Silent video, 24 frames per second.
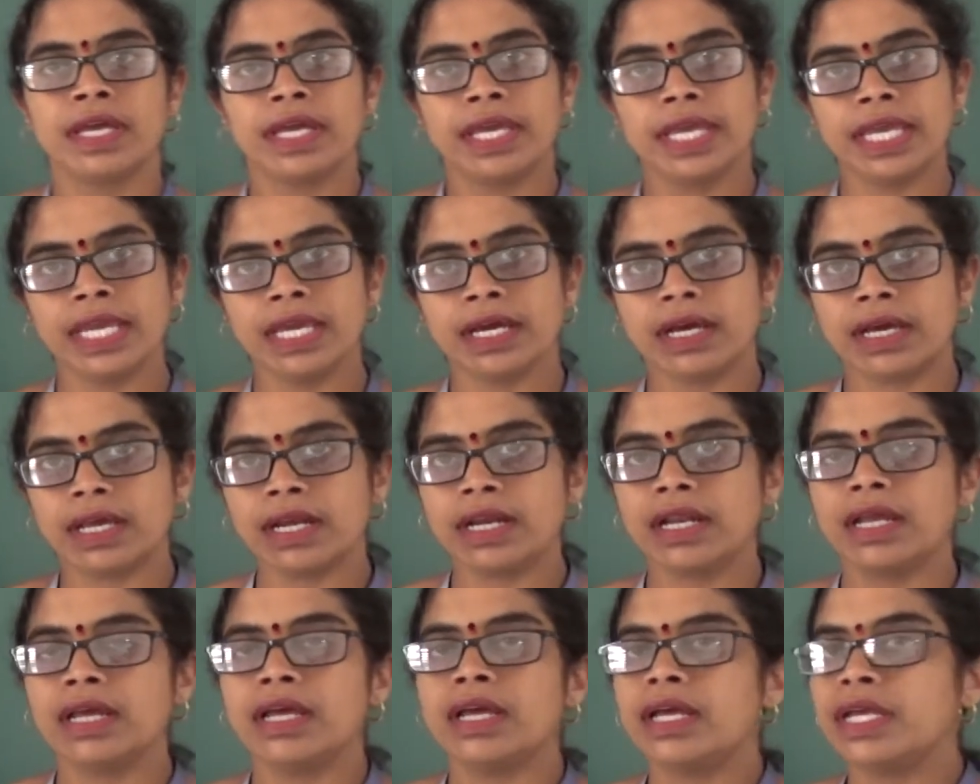
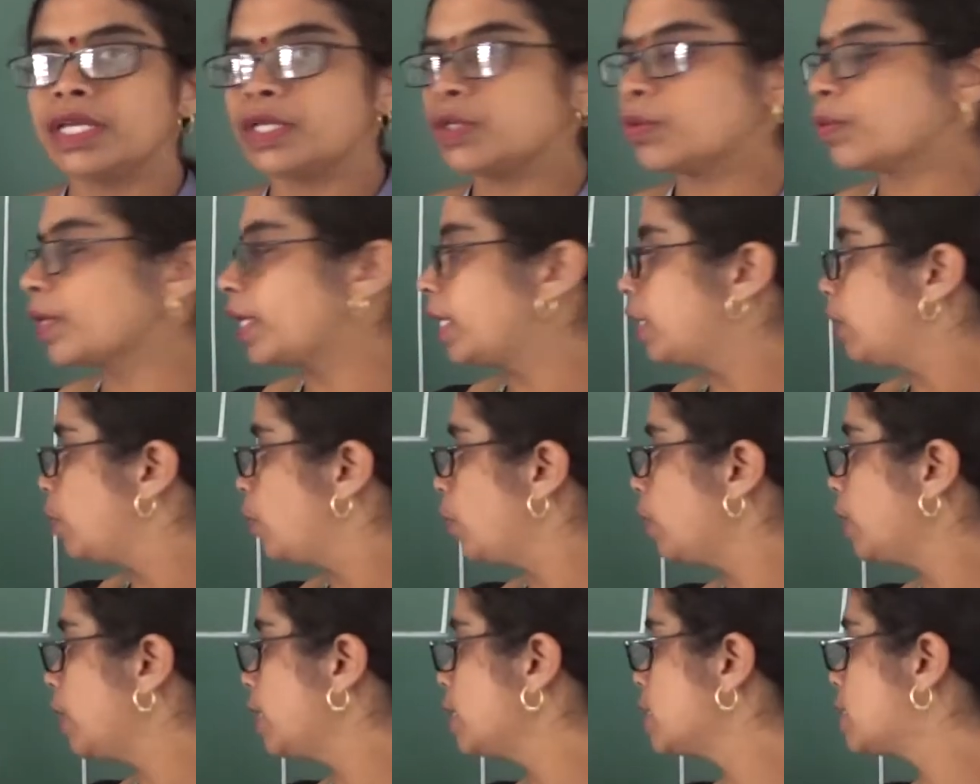Here you can
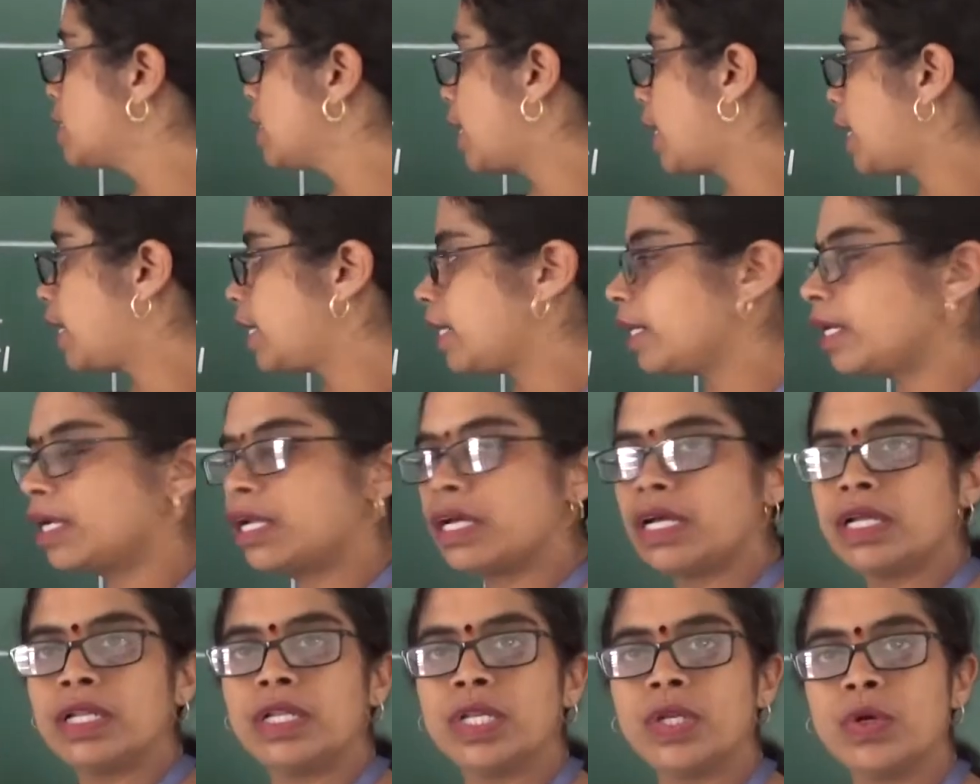notice
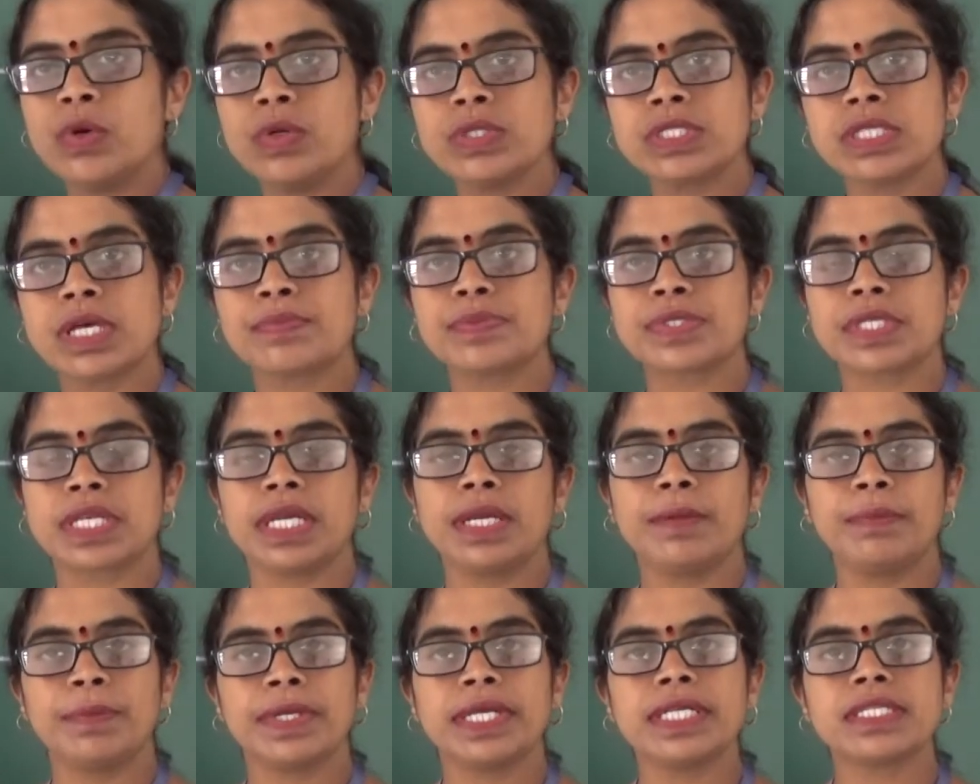that no
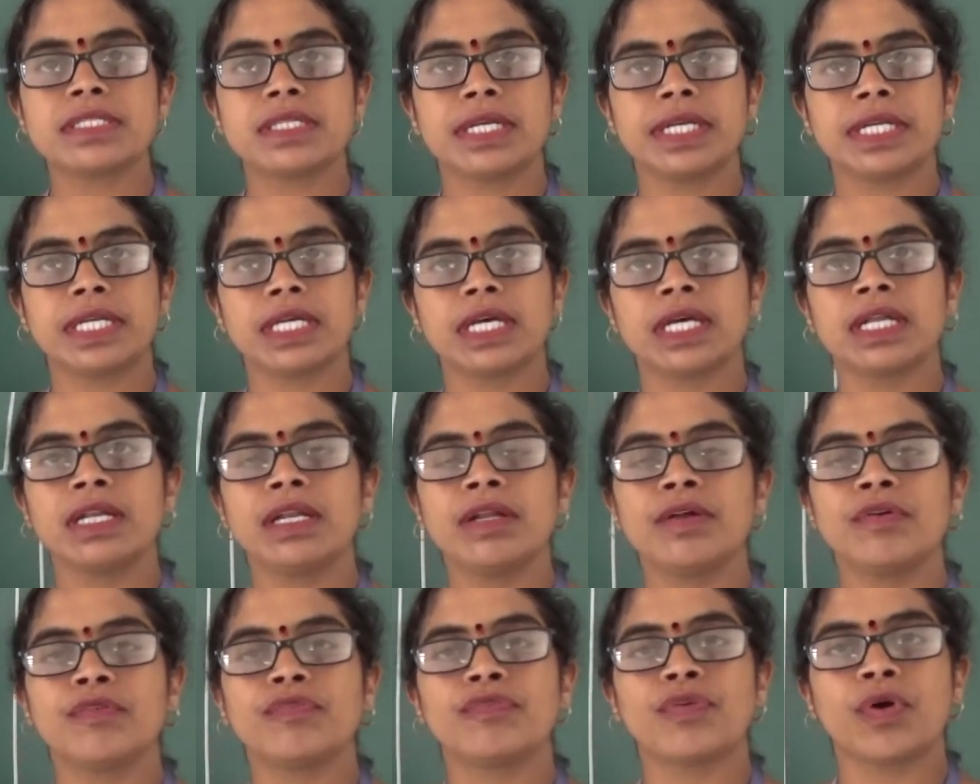subscript is
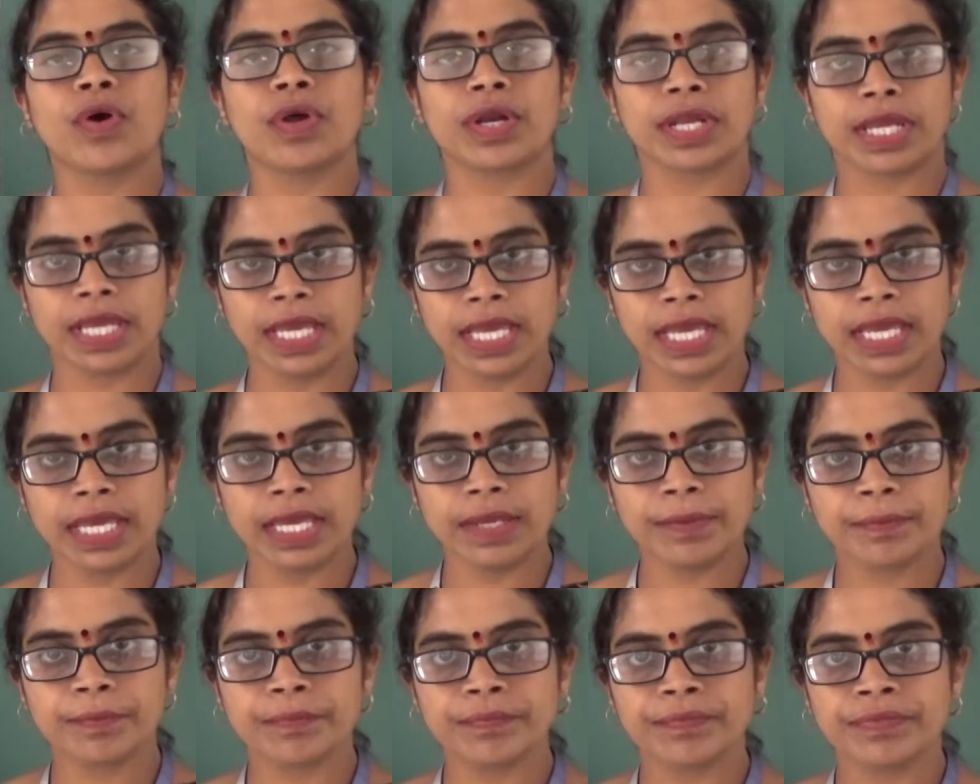written for
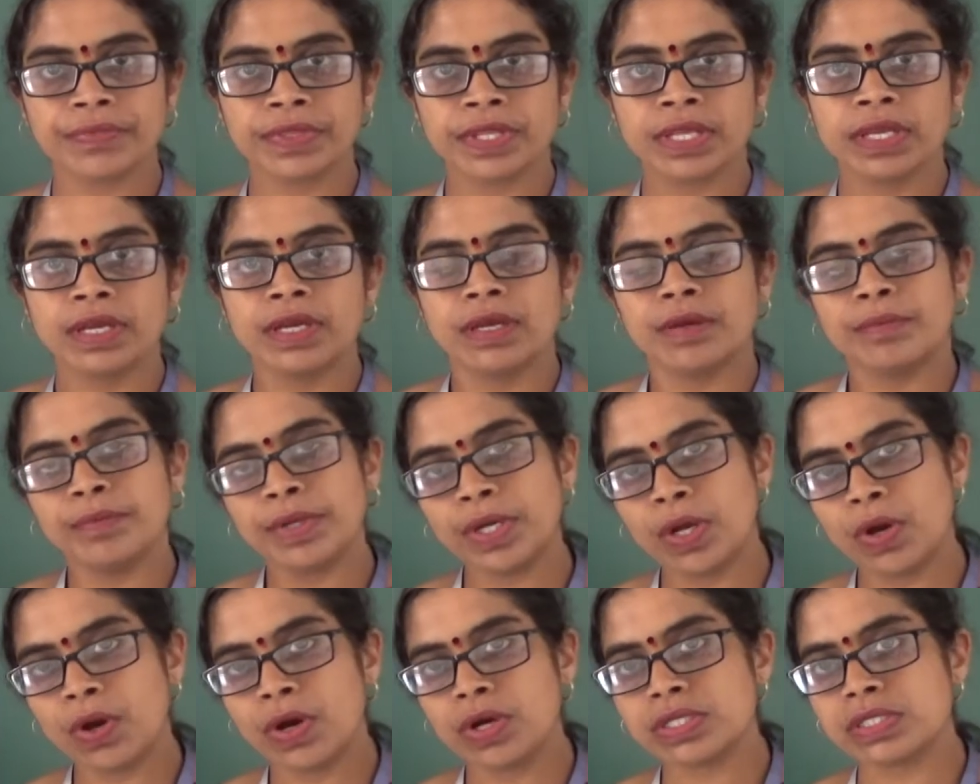A
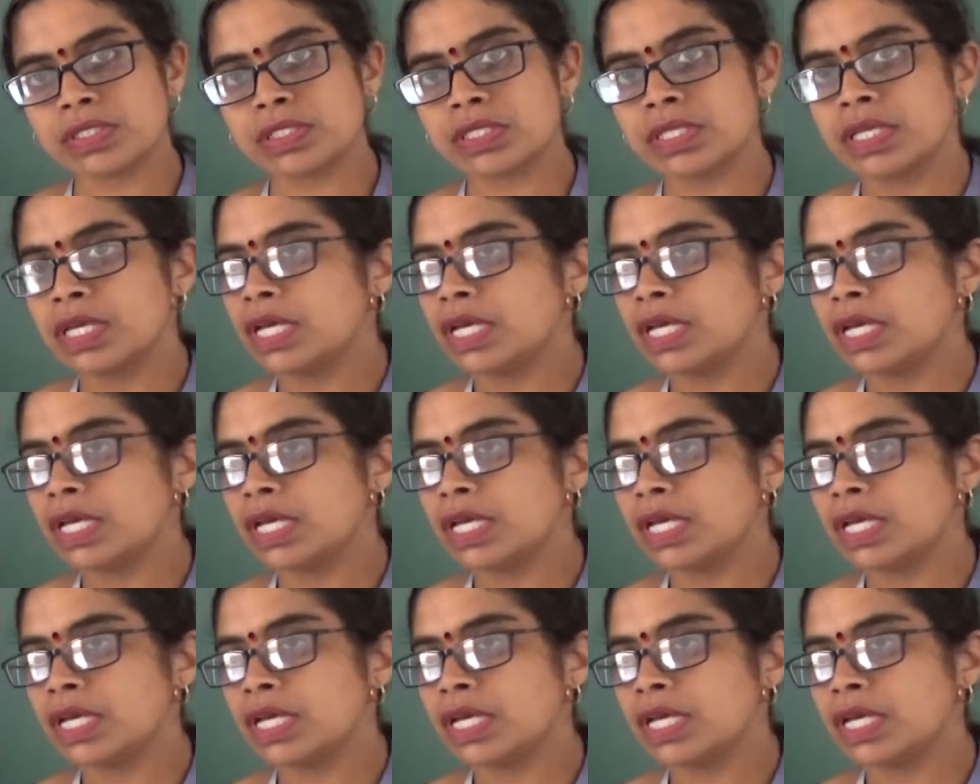because